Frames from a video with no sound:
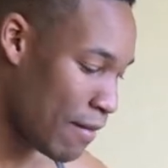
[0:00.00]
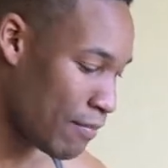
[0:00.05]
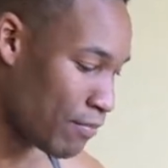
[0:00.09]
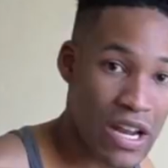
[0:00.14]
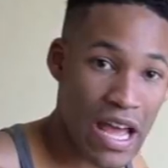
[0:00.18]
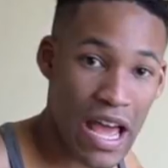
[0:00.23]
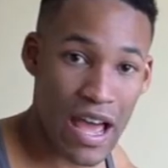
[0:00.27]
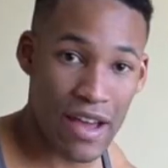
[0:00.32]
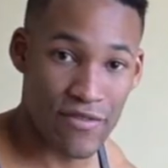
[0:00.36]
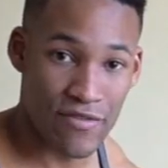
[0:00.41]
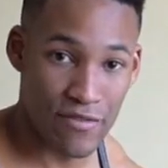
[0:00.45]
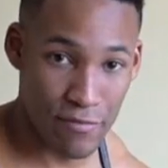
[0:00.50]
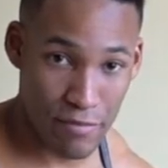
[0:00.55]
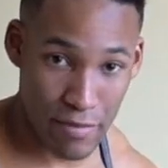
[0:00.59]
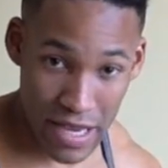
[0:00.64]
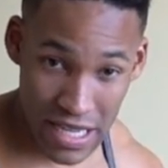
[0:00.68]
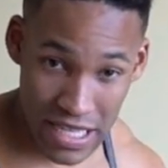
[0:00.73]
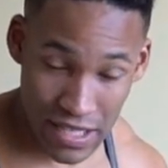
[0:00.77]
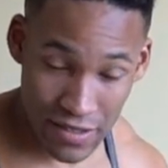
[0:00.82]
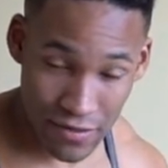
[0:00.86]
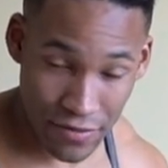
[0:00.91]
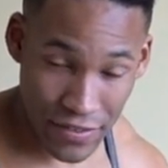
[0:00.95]
I have
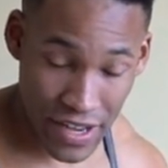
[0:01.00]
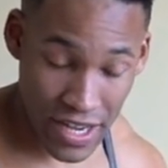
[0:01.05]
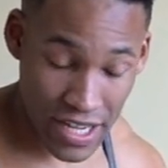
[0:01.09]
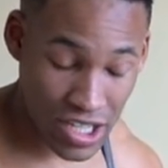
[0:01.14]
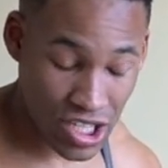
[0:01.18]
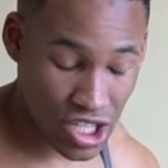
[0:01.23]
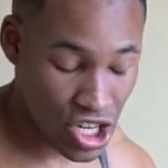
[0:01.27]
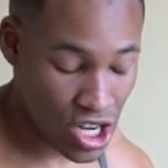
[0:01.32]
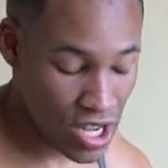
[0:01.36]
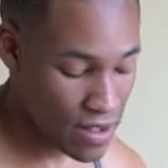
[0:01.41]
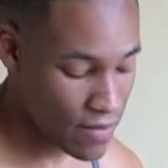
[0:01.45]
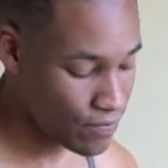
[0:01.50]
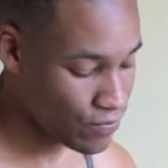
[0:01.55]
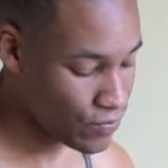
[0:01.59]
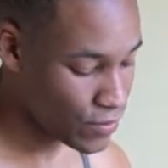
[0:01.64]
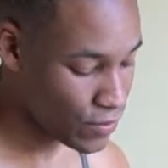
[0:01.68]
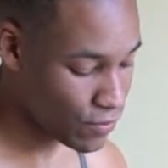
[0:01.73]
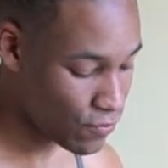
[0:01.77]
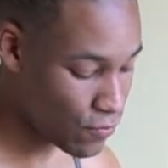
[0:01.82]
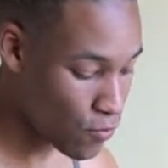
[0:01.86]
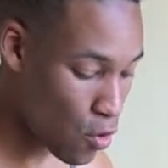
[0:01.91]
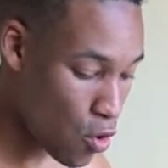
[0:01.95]
mixed veg
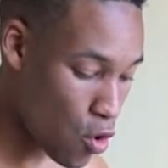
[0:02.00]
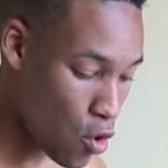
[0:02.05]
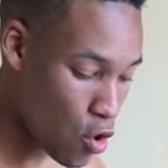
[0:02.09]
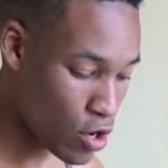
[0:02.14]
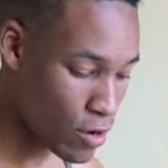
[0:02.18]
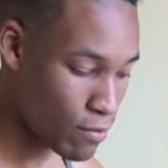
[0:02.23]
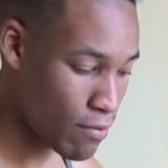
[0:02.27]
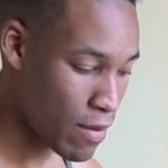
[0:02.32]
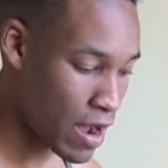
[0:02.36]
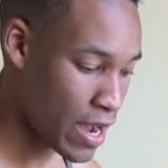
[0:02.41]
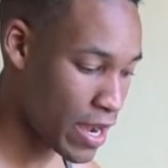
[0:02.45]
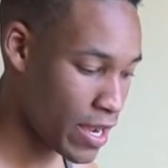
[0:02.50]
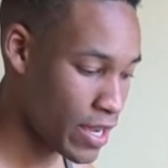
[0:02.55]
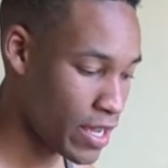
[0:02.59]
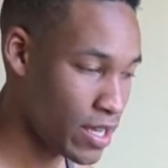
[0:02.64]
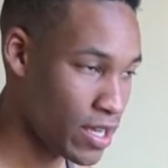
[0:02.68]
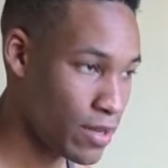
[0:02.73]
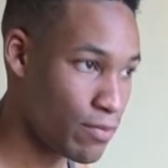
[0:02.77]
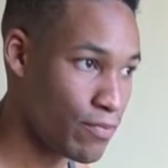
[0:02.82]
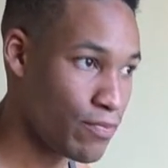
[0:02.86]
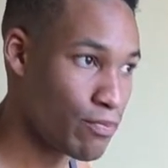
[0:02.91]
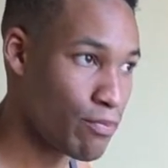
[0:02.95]
for
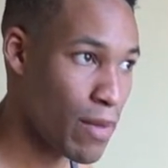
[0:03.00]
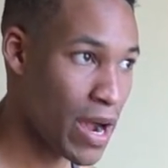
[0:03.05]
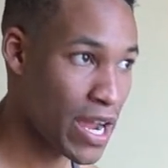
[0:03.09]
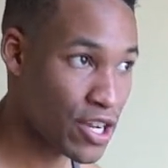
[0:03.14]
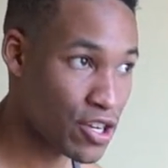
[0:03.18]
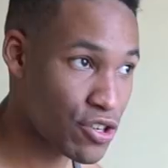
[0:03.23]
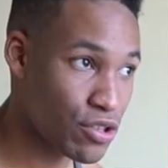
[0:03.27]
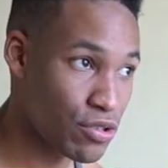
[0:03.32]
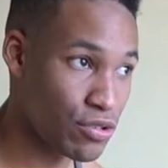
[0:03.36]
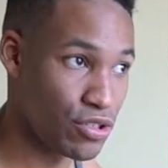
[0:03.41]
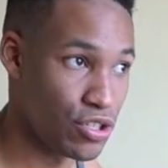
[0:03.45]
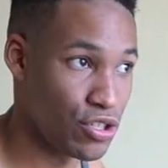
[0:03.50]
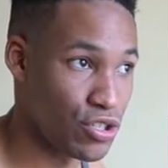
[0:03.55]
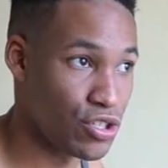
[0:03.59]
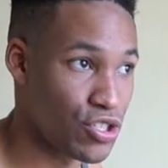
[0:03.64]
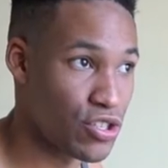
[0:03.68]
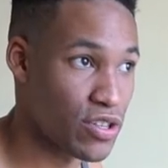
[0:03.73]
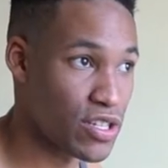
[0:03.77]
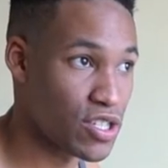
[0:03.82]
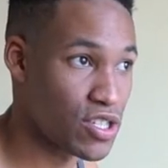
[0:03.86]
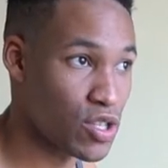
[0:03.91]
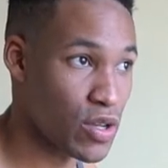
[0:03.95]
my
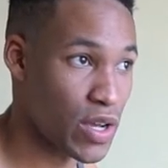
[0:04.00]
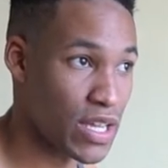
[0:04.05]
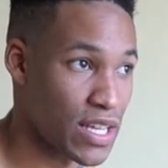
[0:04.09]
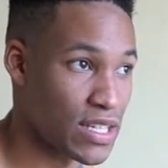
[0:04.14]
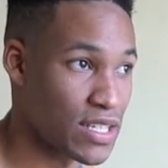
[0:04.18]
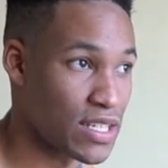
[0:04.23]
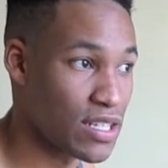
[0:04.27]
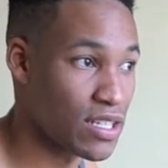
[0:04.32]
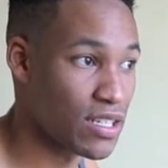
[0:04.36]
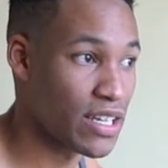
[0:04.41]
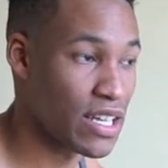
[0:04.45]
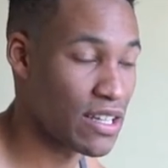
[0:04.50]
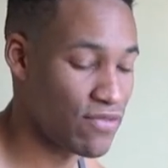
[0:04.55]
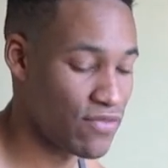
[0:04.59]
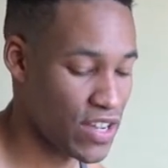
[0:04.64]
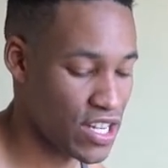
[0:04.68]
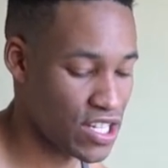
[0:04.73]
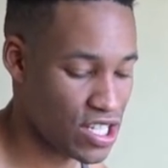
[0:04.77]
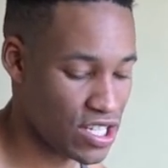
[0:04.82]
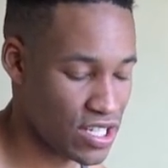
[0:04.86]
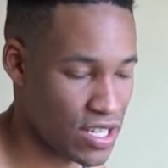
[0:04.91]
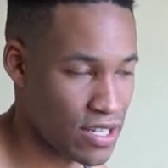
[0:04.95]
micronutrients, so I can still get
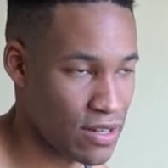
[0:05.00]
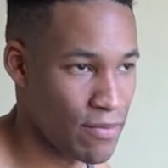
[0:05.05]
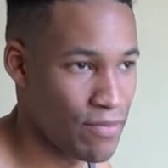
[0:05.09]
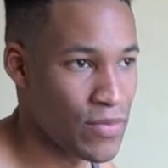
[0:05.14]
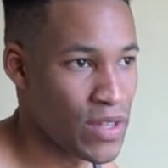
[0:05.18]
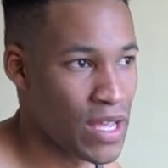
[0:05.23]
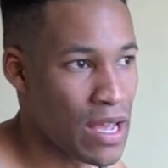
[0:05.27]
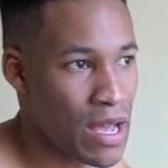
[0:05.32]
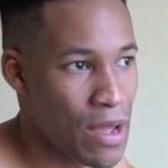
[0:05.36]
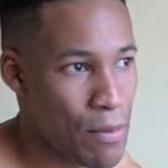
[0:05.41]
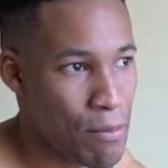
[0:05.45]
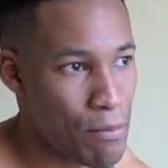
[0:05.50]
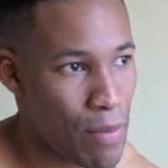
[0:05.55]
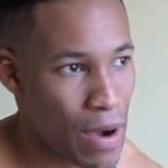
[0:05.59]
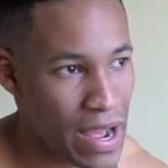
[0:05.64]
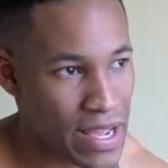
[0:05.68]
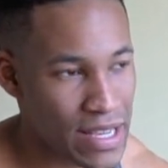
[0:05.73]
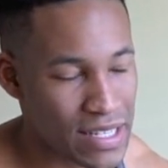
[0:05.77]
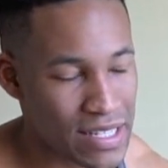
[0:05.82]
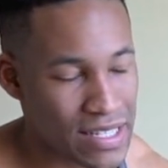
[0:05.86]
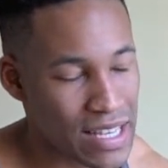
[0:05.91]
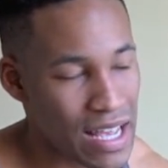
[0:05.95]
veg in.
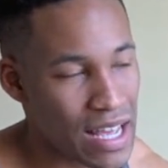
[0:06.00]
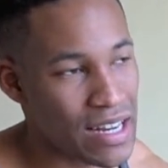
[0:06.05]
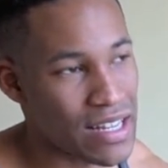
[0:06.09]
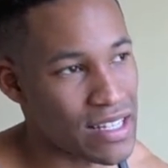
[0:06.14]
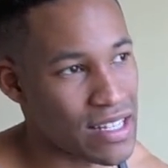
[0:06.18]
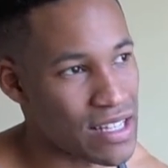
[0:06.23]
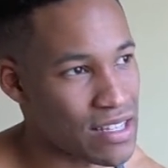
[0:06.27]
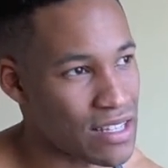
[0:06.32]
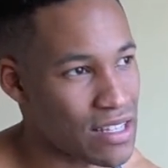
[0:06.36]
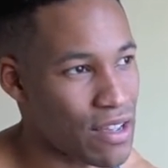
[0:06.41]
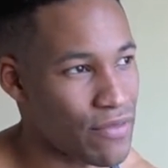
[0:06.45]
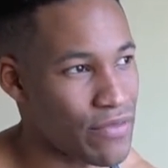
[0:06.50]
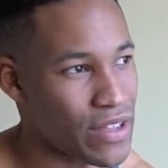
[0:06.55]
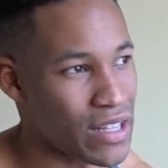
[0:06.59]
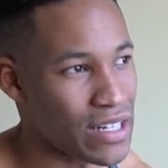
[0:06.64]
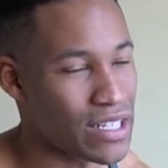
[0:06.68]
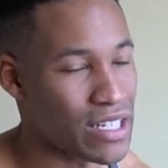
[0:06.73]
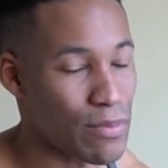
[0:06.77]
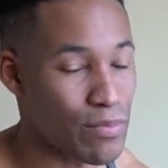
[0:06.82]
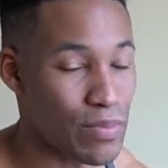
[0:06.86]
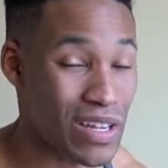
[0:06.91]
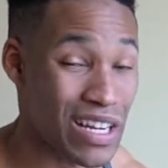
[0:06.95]
Buying salads and stuff
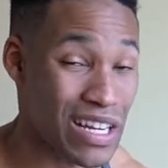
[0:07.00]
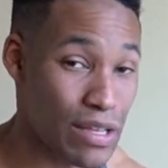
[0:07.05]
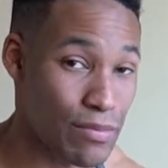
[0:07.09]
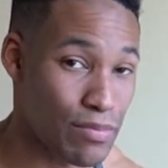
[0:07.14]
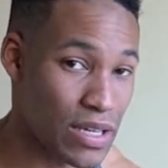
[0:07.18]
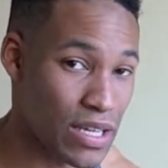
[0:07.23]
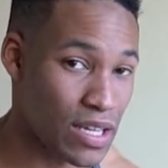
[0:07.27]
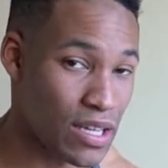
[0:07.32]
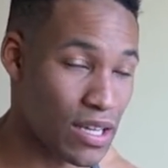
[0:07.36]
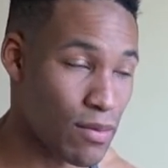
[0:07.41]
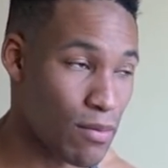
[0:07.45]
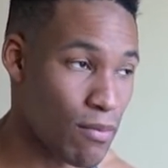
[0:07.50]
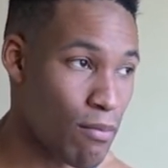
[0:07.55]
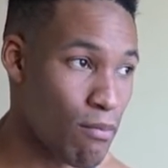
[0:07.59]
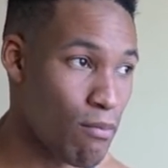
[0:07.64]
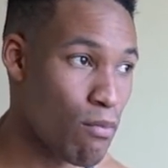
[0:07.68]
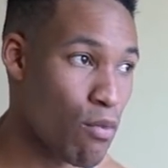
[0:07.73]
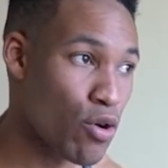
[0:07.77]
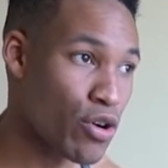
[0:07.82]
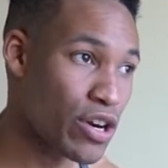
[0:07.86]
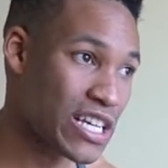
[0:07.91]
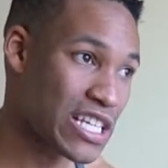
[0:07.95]
can typically be
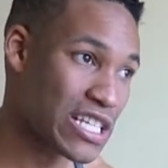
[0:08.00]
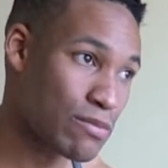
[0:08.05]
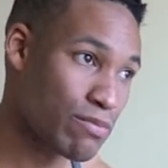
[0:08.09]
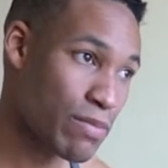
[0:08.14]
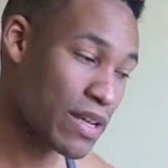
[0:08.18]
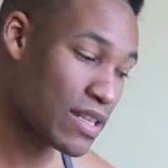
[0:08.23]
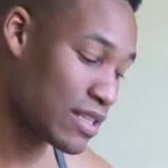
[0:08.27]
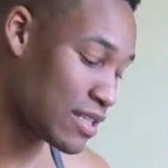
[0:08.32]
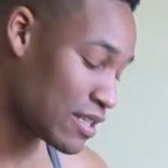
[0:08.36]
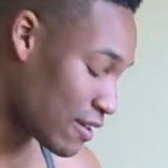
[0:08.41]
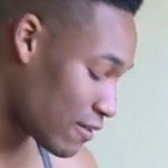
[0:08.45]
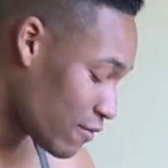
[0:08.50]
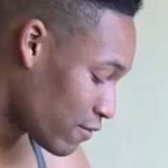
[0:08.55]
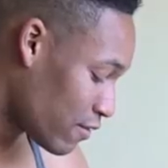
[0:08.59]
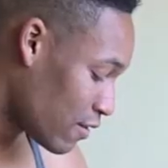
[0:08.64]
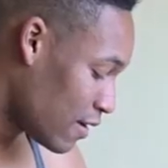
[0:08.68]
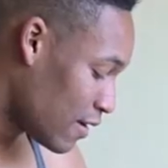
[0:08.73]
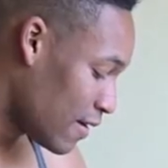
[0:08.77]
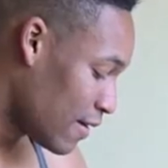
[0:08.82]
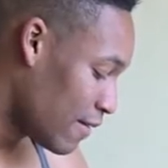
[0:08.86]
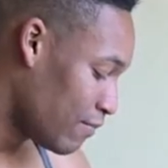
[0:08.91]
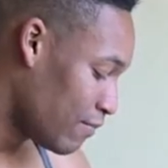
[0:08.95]
more expensive,